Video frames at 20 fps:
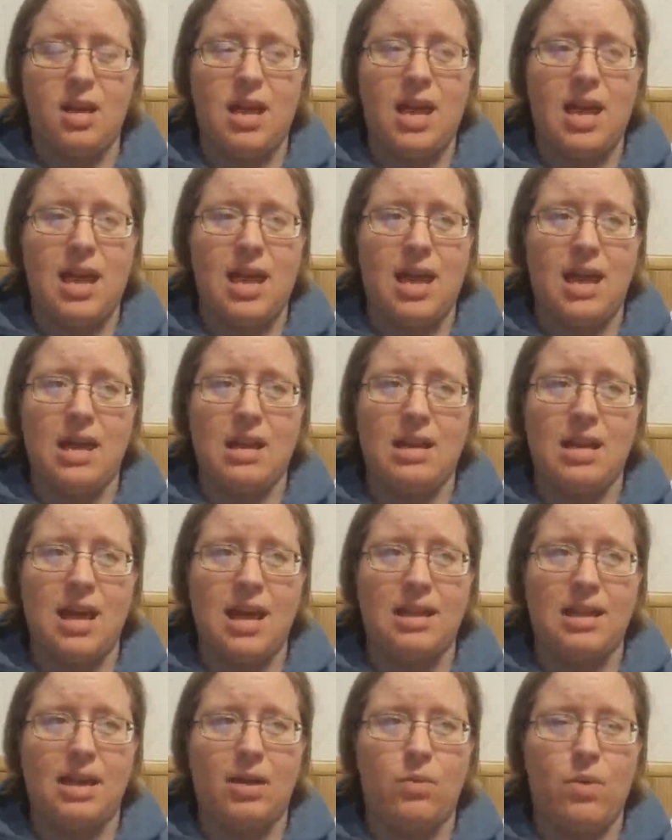and
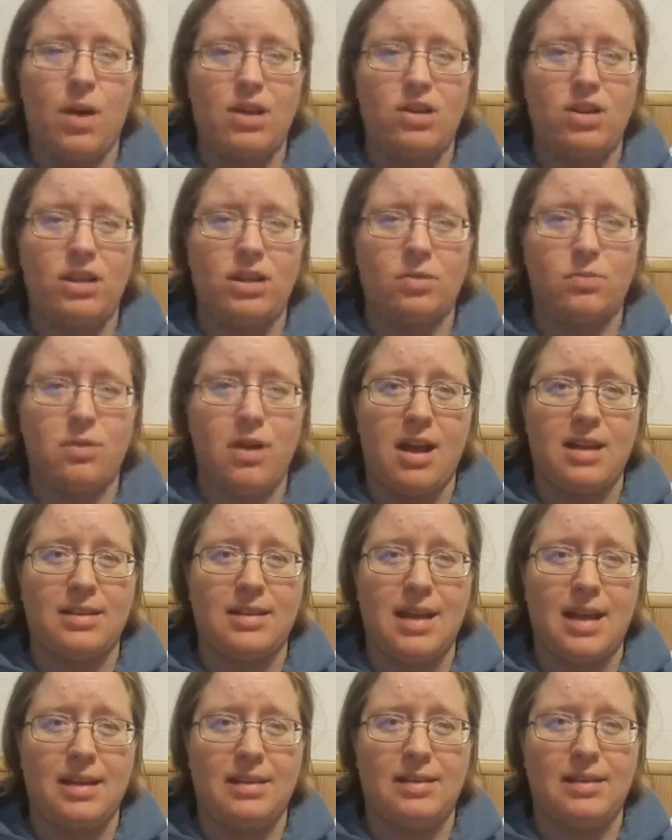I like watching his
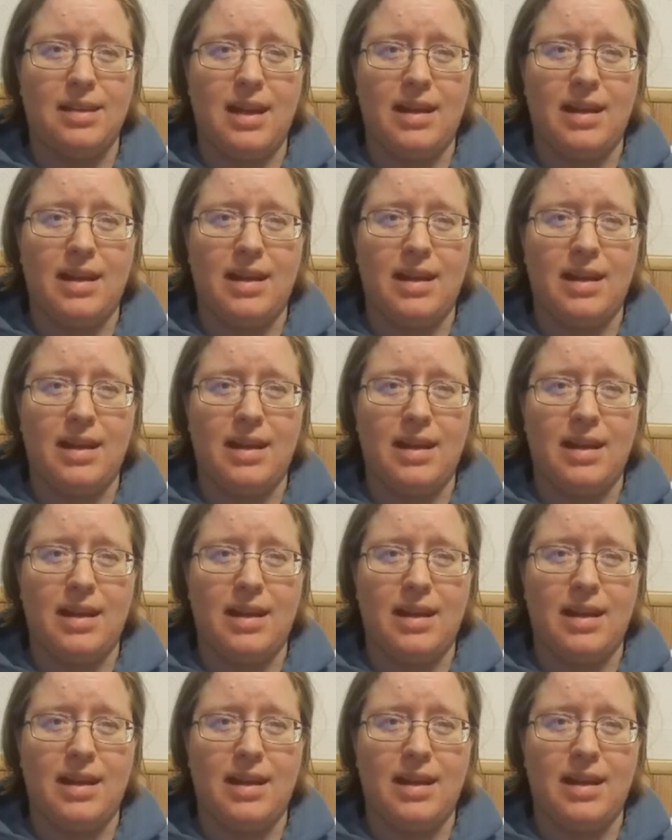process,